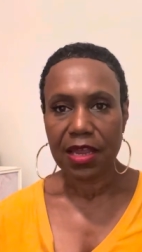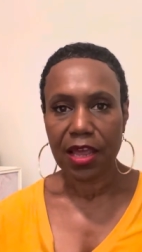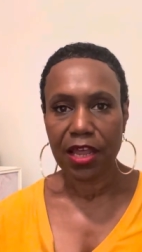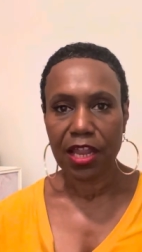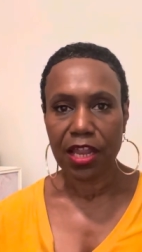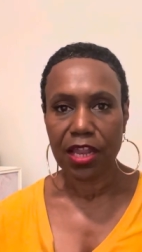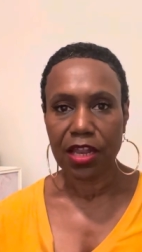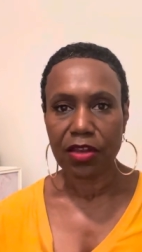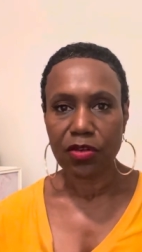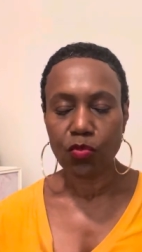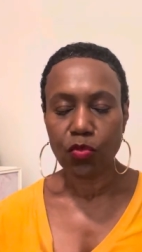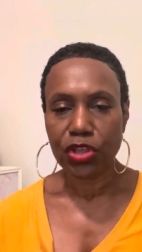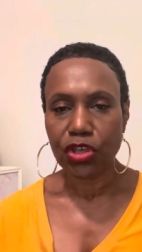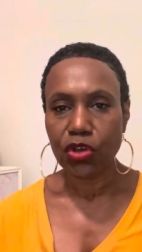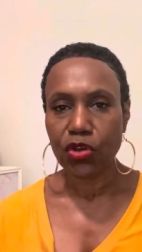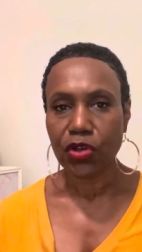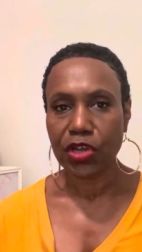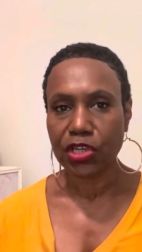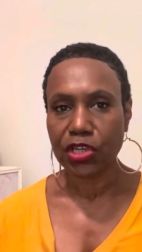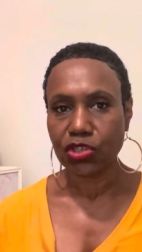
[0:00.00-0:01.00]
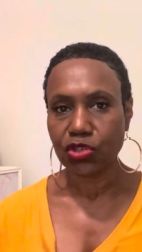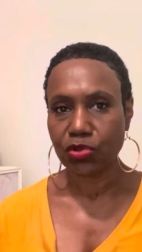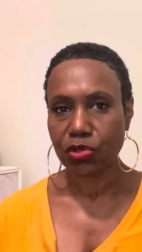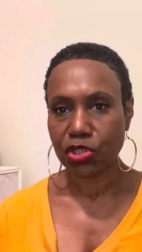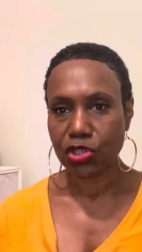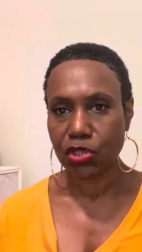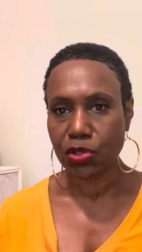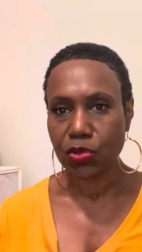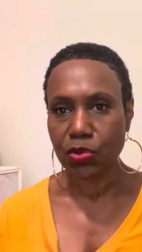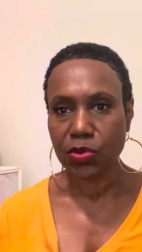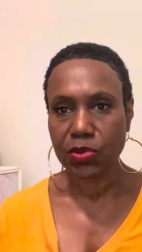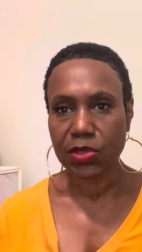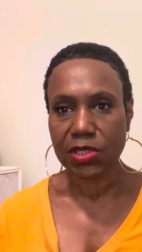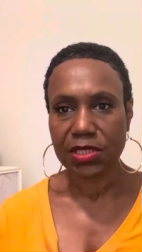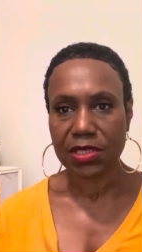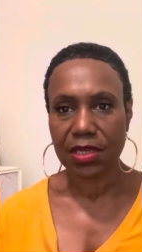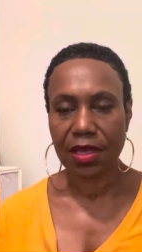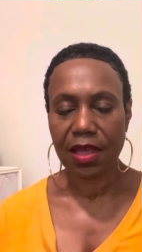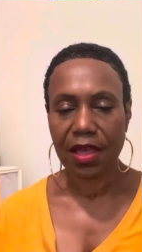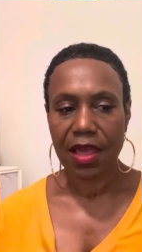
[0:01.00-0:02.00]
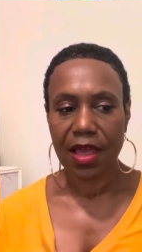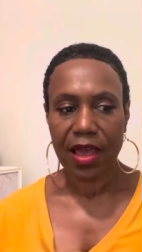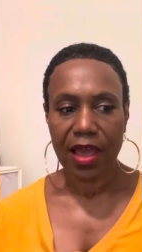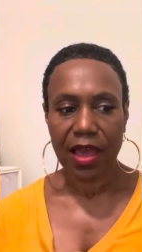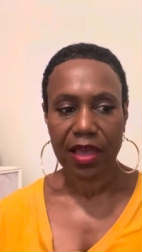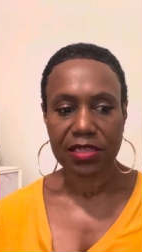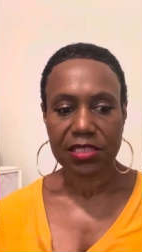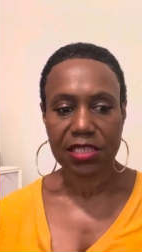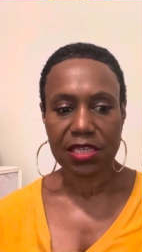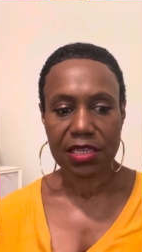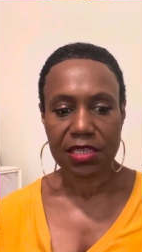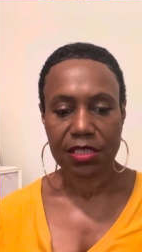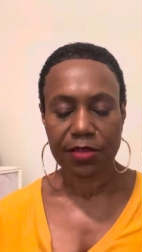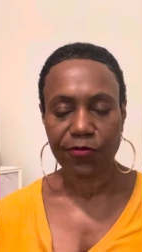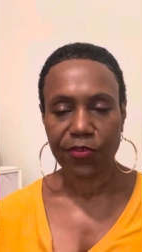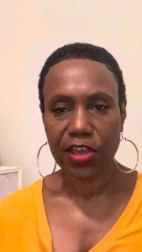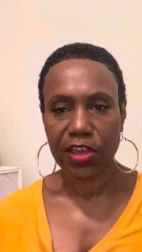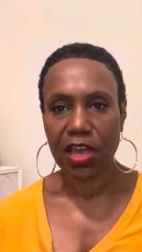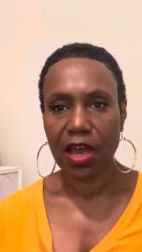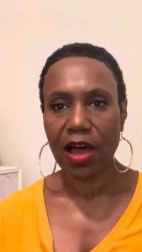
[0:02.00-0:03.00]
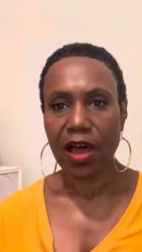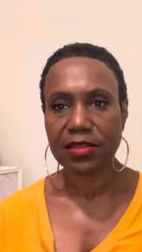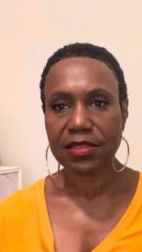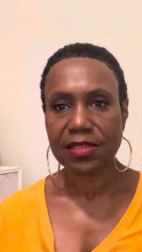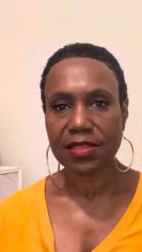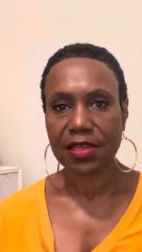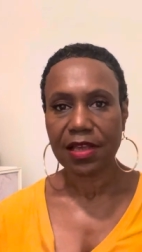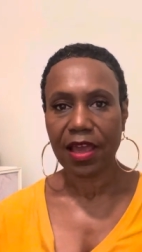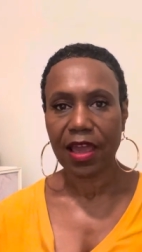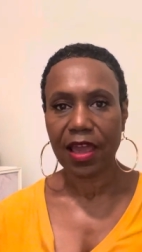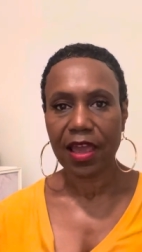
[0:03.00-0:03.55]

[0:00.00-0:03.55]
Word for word: And when you're introduced as his fiance,